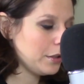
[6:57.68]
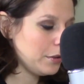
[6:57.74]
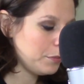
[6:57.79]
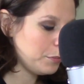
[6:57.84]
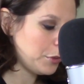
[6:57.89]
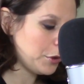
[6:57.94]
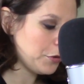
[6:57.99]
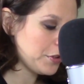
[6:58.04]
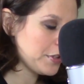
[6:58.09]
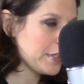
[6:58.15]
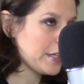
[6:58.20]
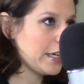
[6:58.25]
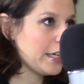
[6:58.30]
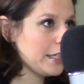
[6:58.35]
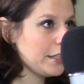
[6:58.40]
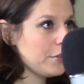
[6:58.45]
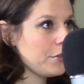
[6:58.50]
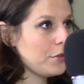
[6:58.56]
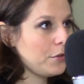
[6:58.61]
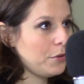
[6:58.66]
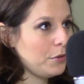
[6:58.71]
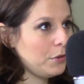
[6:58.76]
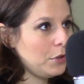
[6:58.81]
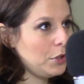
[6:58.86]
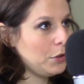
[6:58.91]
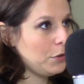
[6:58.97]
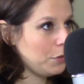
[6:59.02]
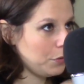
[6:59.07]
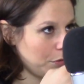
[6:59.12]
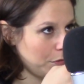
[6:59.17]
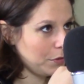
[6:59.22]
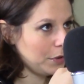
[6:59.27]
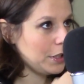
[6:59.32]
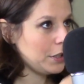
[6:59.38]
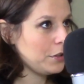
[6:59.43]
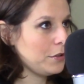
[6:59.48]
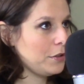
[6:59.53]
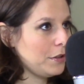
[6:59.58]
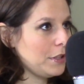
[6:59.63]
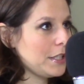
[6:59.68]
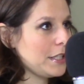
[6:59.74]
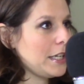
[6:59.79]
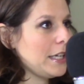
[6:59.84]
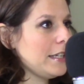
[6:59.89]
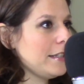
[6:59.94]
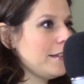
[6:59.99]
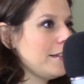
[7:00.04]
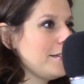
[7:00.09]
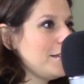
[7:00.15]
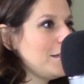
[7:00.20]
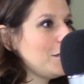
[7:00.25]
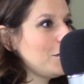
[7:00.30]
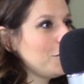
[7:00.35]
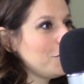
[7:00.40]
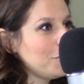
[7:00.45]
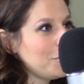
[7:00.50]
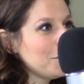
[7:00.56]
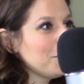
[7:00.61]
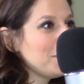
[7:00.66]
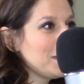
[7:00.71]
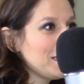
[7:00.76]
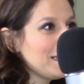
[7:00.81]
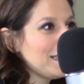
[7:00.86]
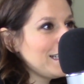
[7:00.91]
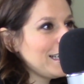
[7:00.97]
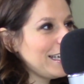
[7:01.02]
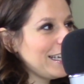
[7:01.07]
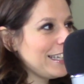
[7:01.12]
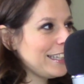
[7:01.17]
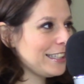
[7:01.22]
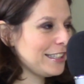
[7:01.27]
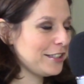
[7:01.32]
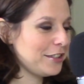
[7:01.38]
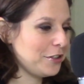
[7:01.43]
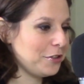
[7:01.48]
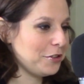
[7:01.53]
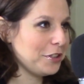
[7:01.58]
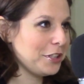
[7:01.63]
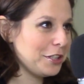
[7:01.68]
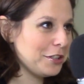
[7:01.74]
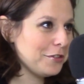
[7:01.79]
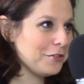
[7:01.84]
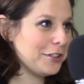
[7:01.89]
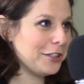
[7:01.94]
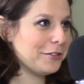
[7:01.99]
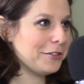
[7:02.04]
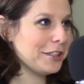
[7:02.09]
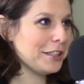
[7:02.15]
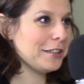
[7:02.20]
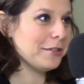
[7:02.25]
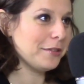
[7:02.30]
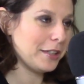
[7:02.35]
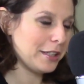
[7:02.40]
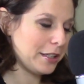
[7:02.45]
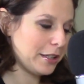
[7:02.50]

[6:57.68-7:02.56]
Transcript: both sides, so you, in this case, is the interviewee, and your interviewer,